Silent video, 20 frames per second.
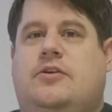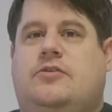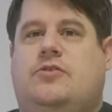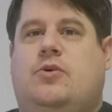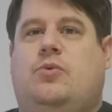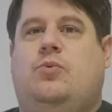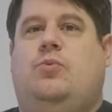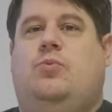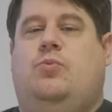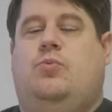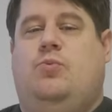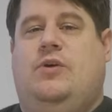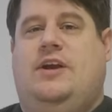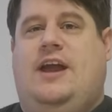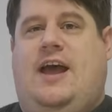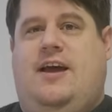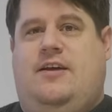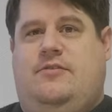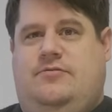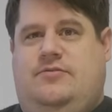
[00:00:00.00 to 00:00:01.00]
So we
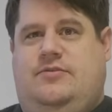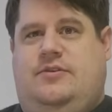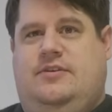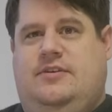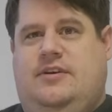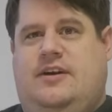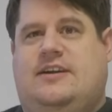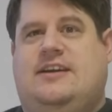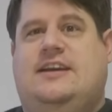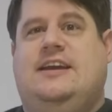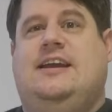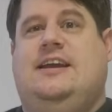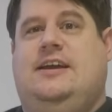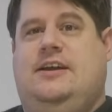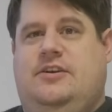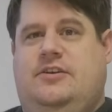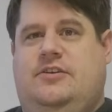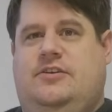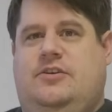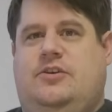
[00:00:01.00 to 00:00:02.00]
have a
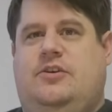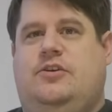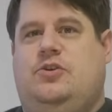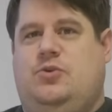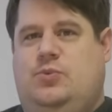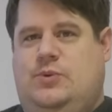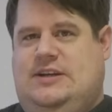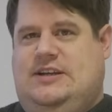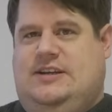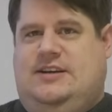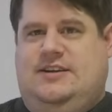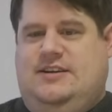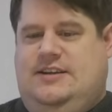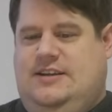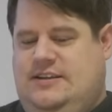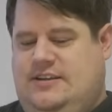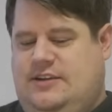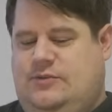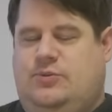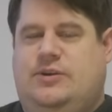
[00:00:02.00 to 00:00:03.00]
key you and I
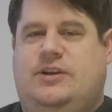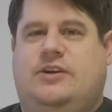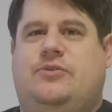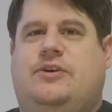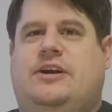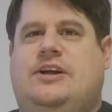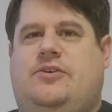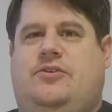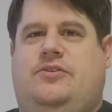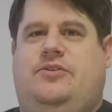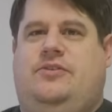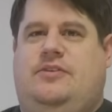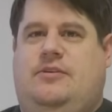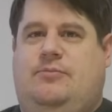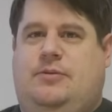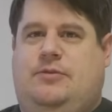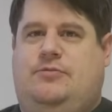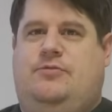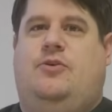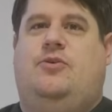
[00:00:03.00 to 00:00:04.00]
that we agree
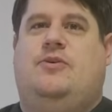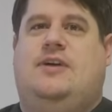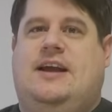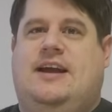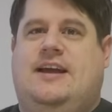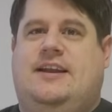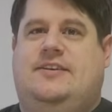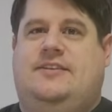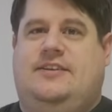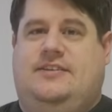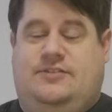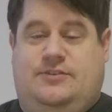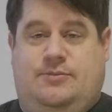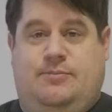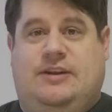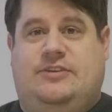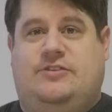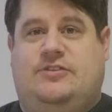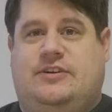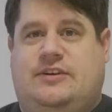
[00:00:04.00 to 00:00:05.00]
on beforehand. It's
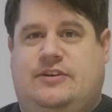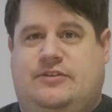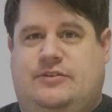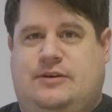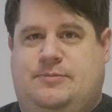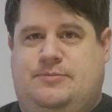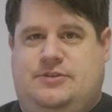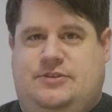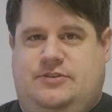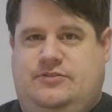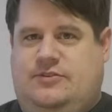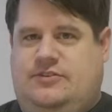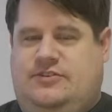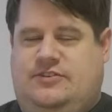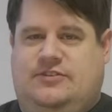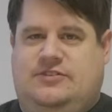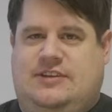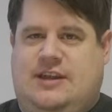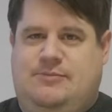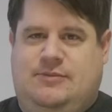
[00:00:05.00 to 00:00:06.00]
symmetric encryption, so it's
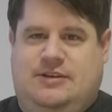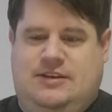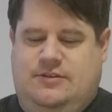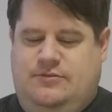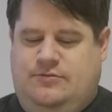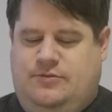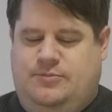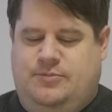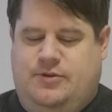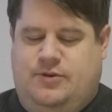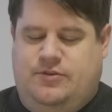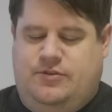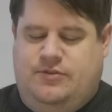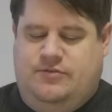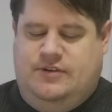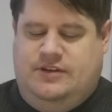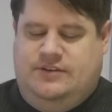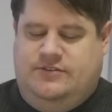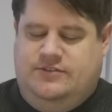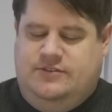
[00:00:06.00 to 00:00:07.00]
the same key for both
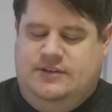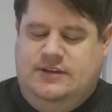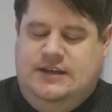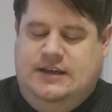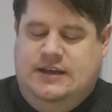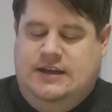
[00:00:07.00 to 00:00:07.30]
of us.